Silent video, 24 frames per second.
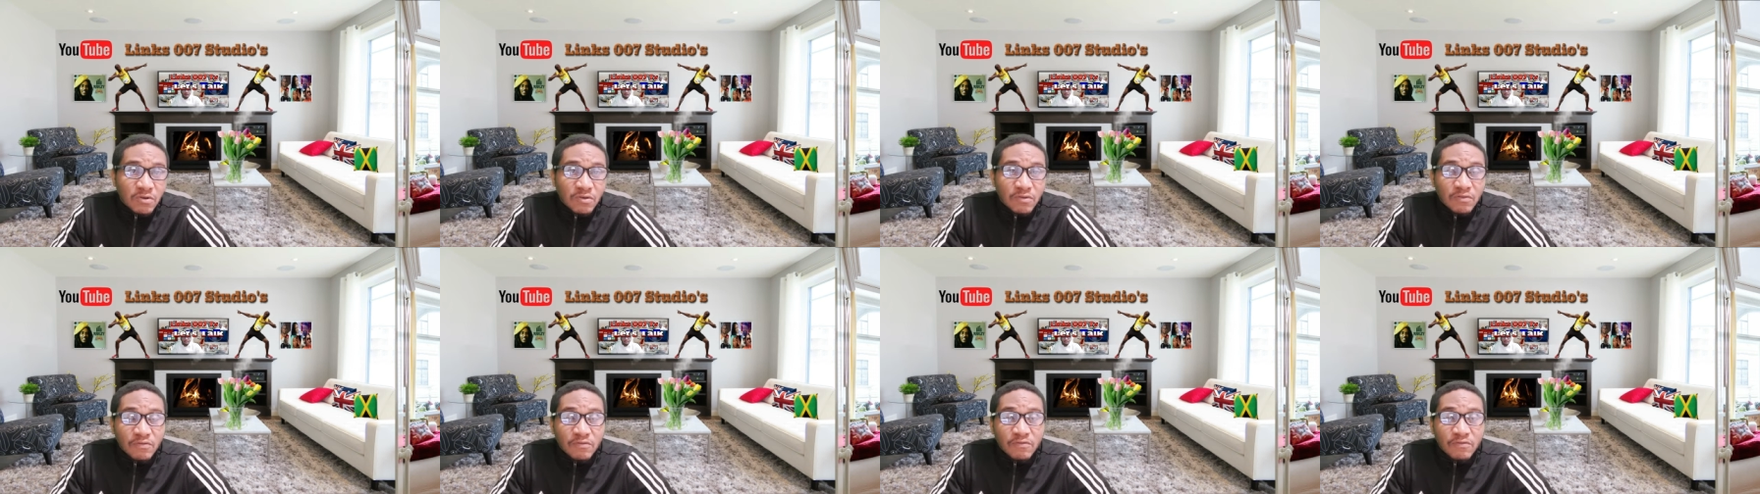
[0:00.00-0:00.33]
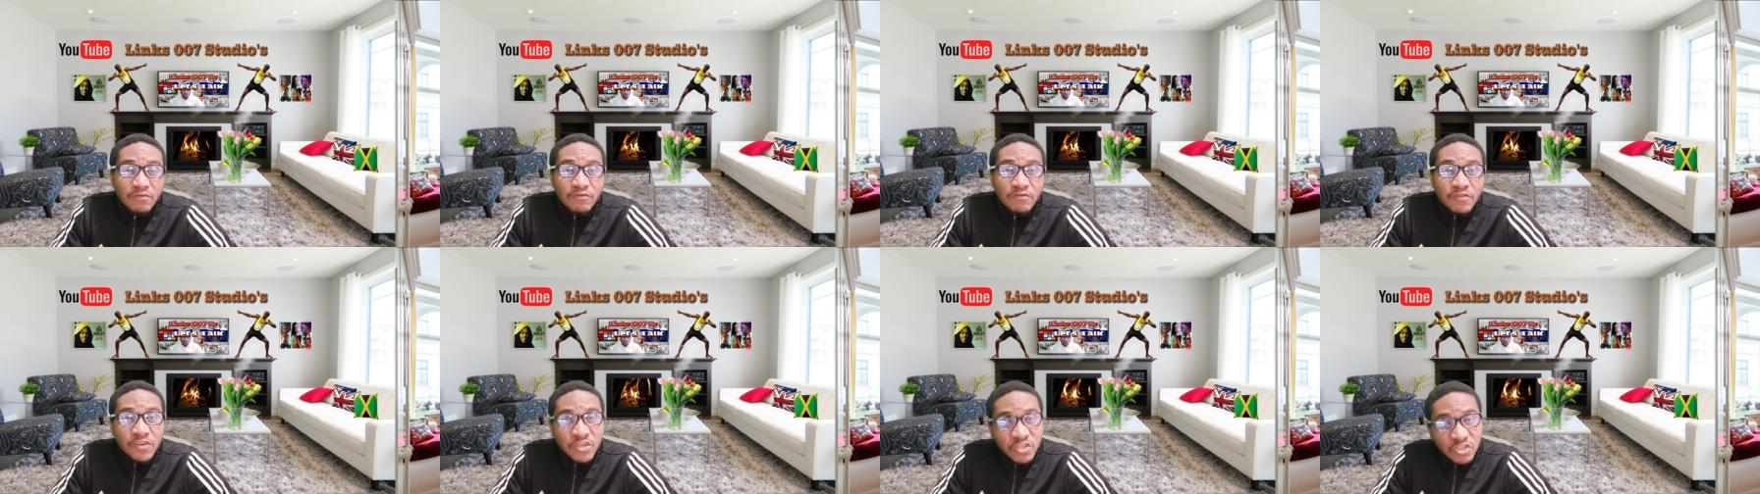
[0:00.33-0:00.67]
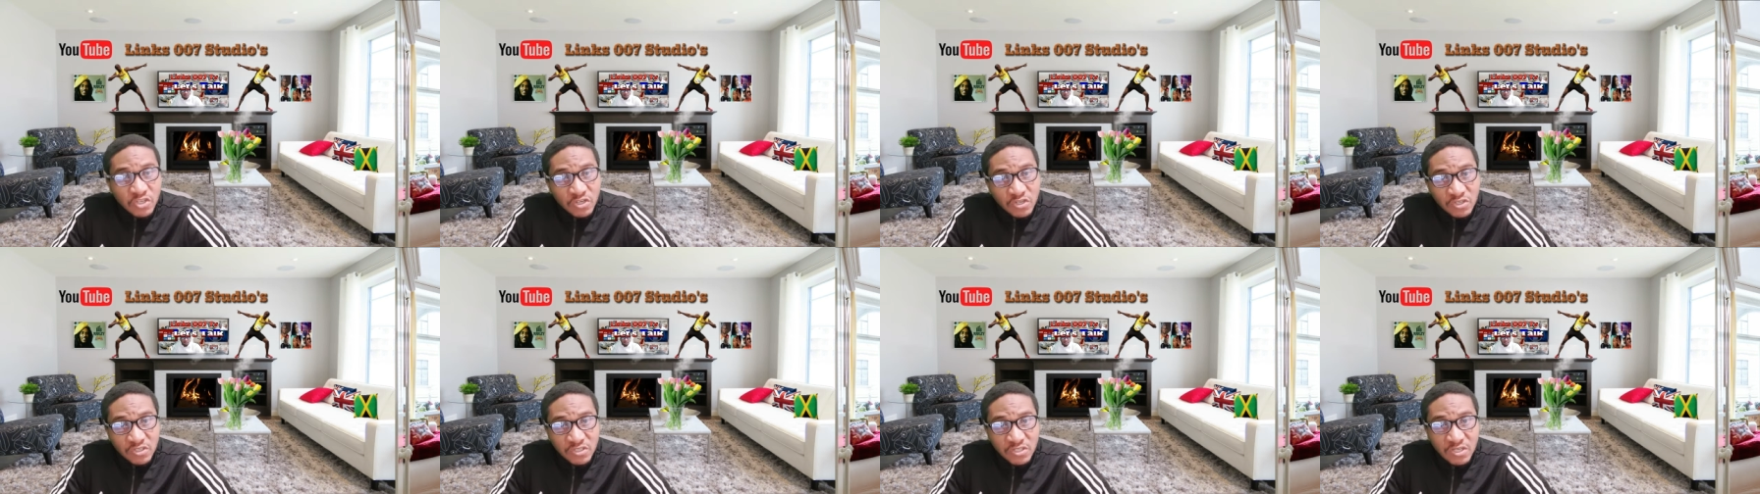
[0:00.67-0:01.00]

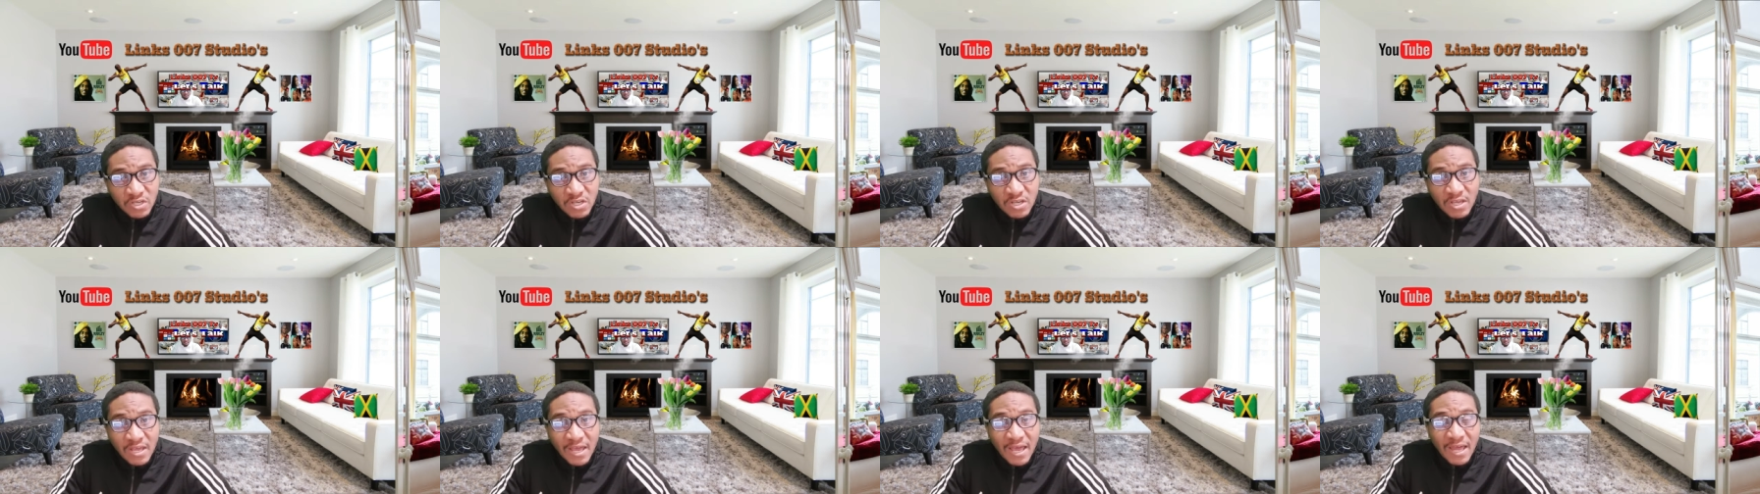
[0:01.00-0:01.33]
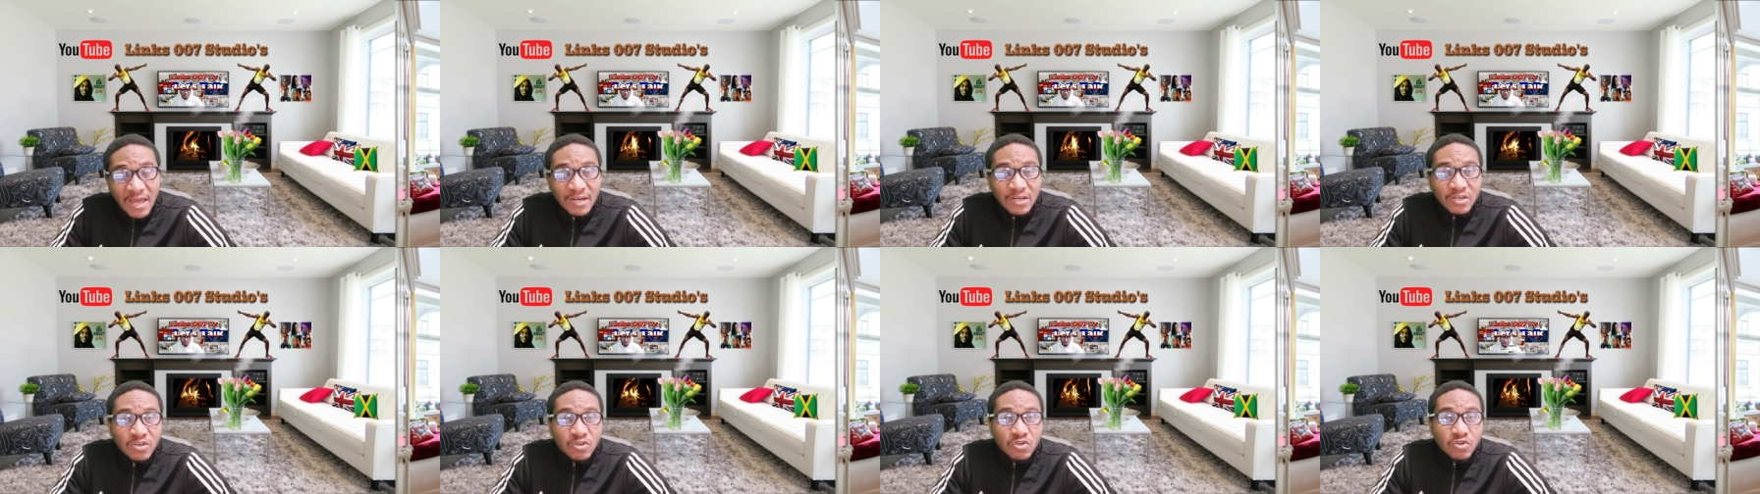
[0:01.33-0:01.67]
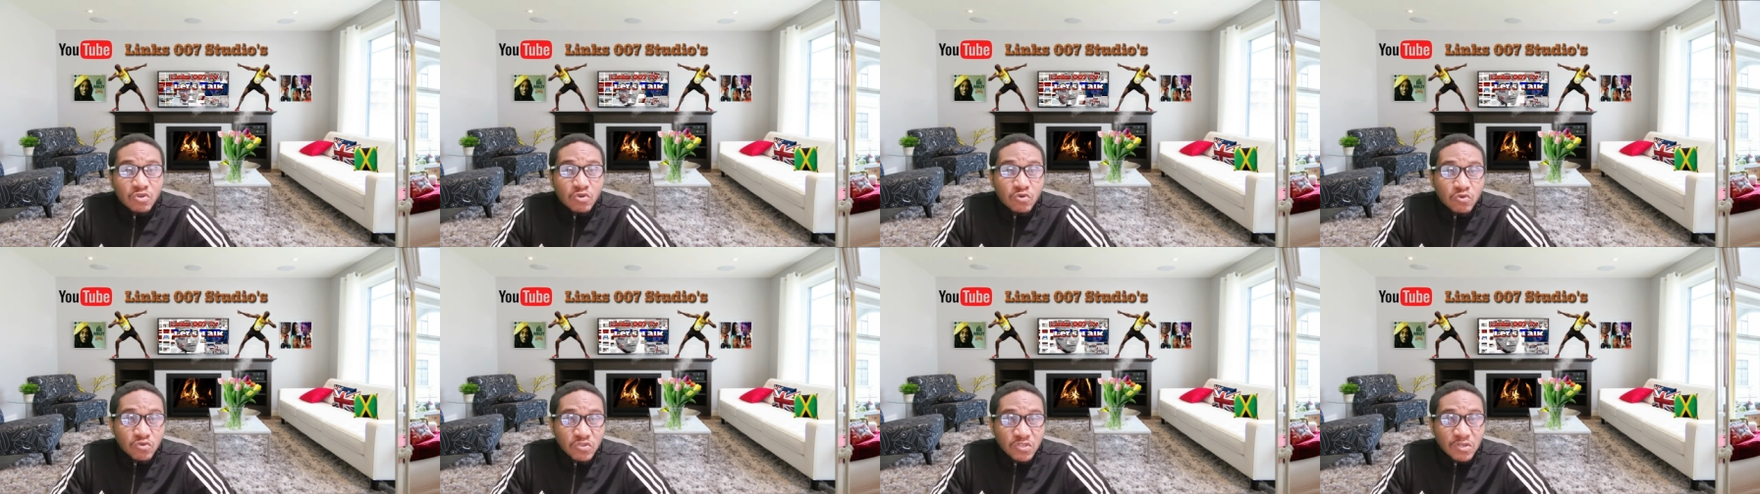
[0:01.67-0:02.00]
vicious and
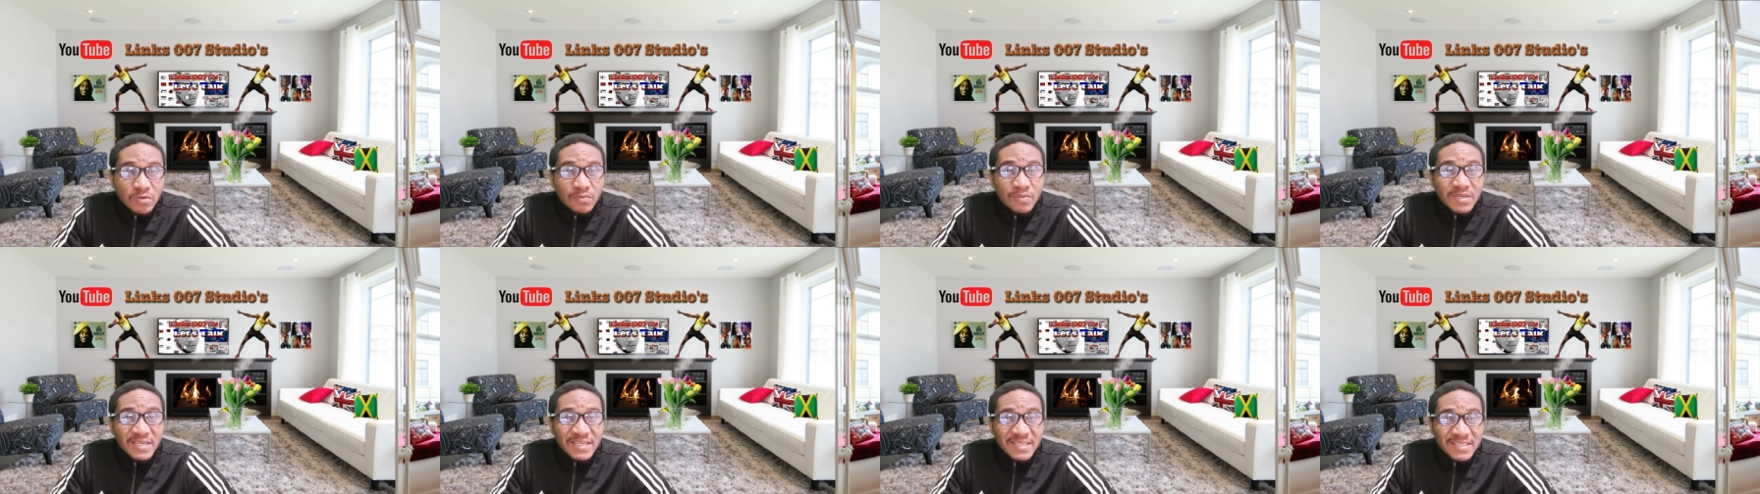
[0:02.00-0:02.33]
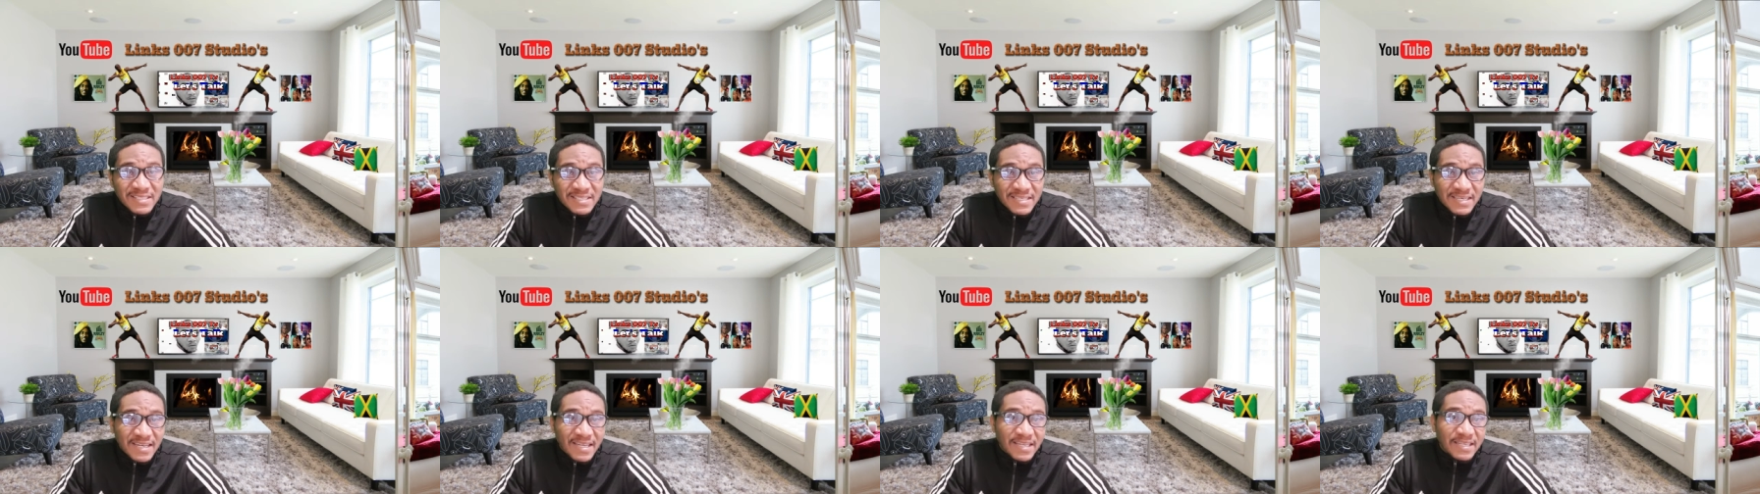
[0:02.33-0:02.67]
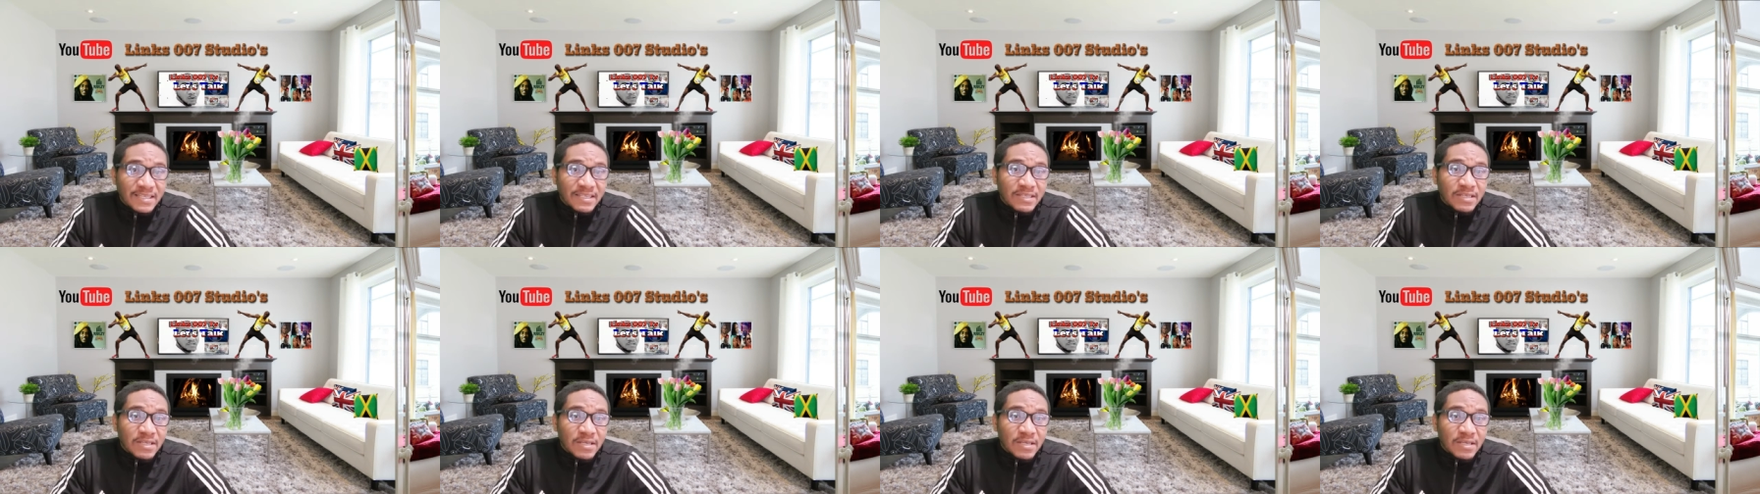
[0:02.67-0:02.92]
gruesome incident